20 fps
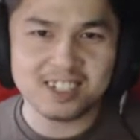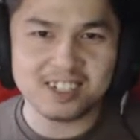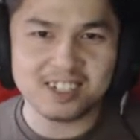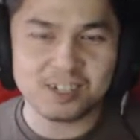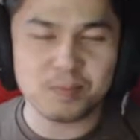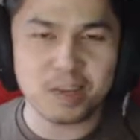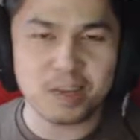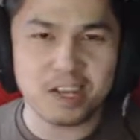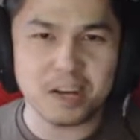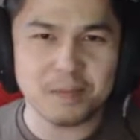
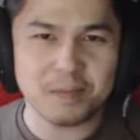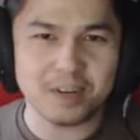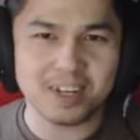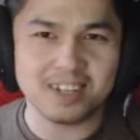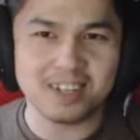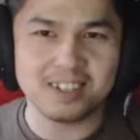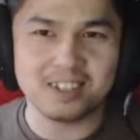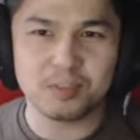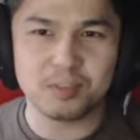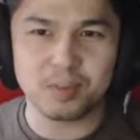just became a
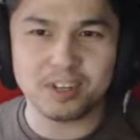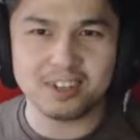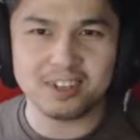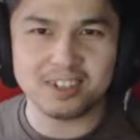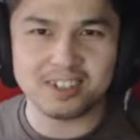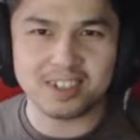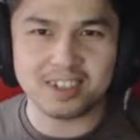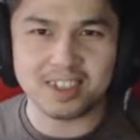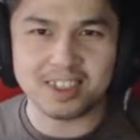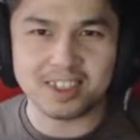
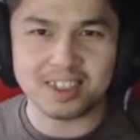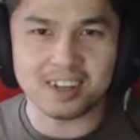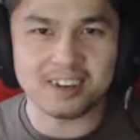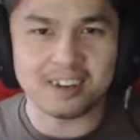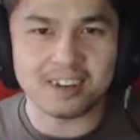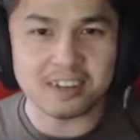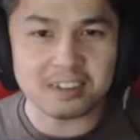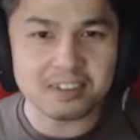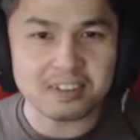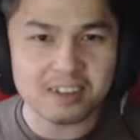conspiracy
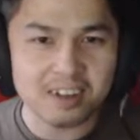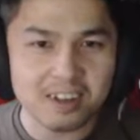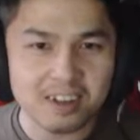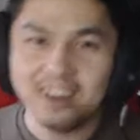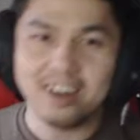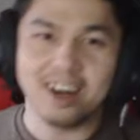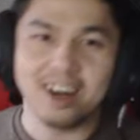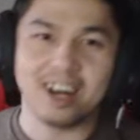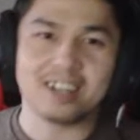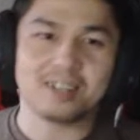theorist.
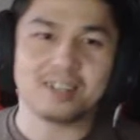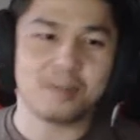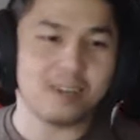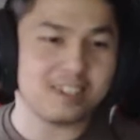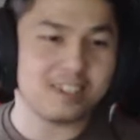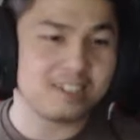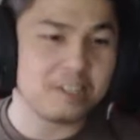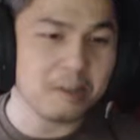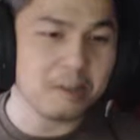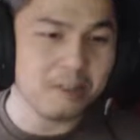I
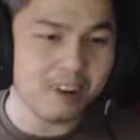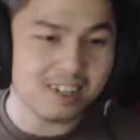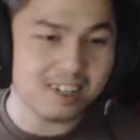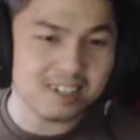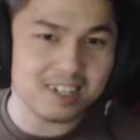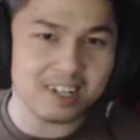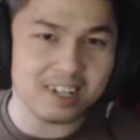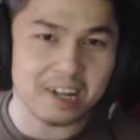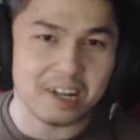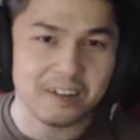spent two
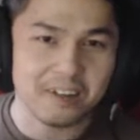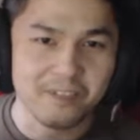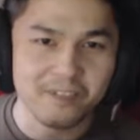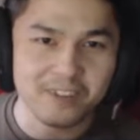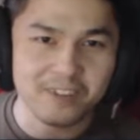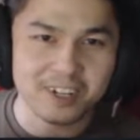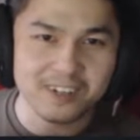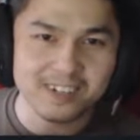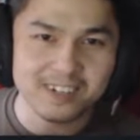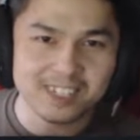hundred
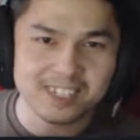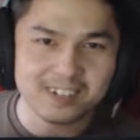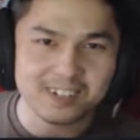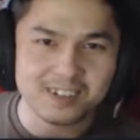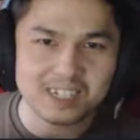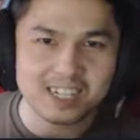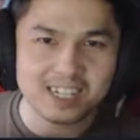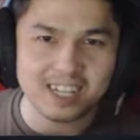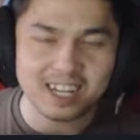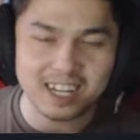influence so
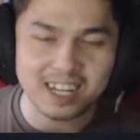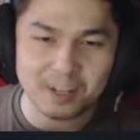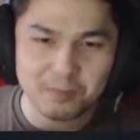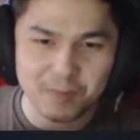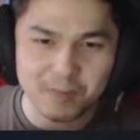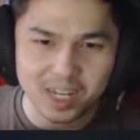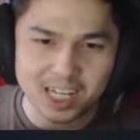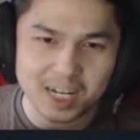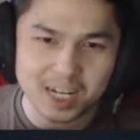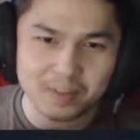she can
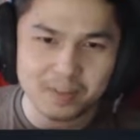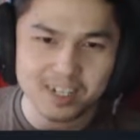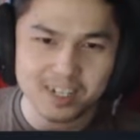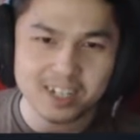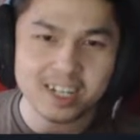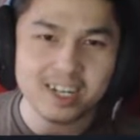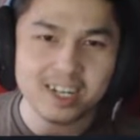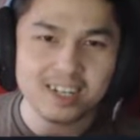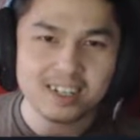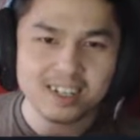become a
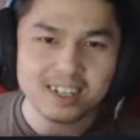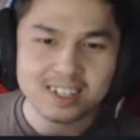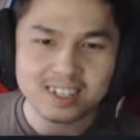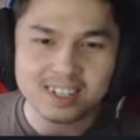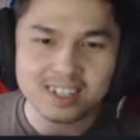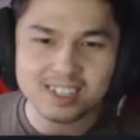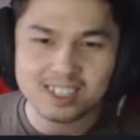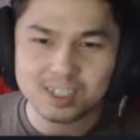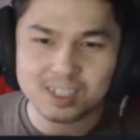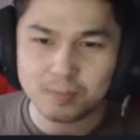
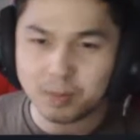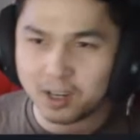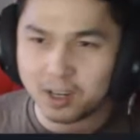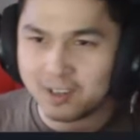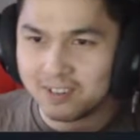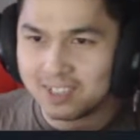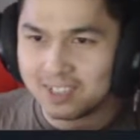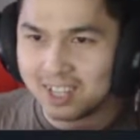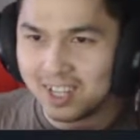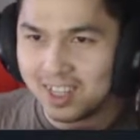
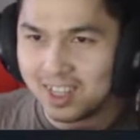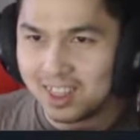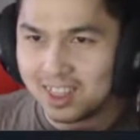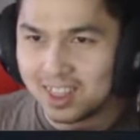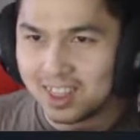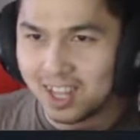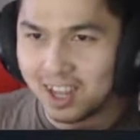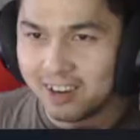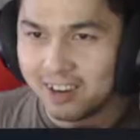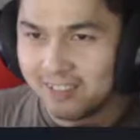conspiracy
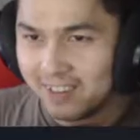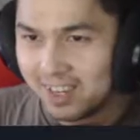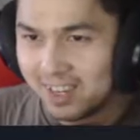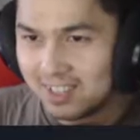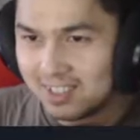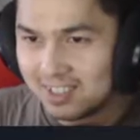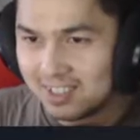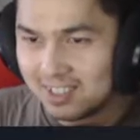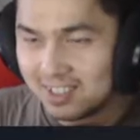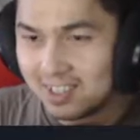
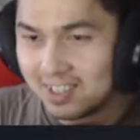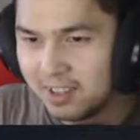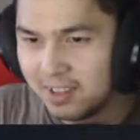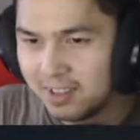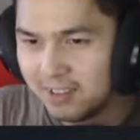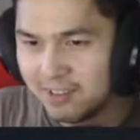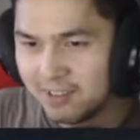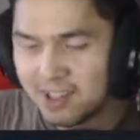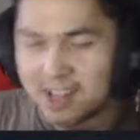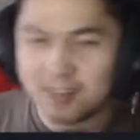theorist?
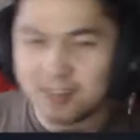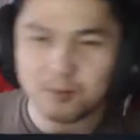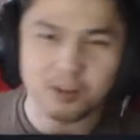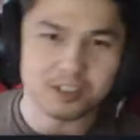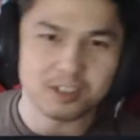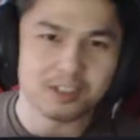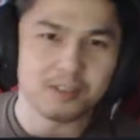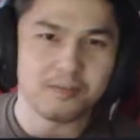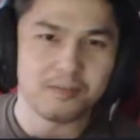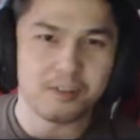Well, that
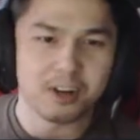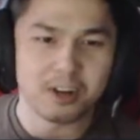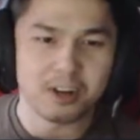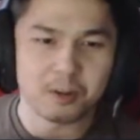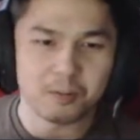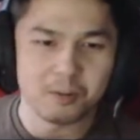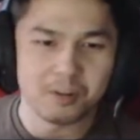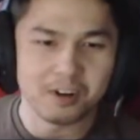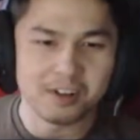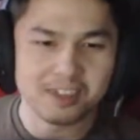wasn't very
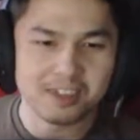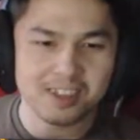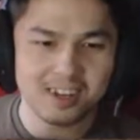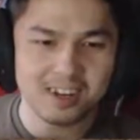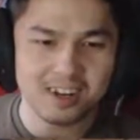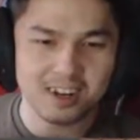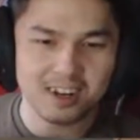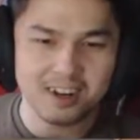worth it at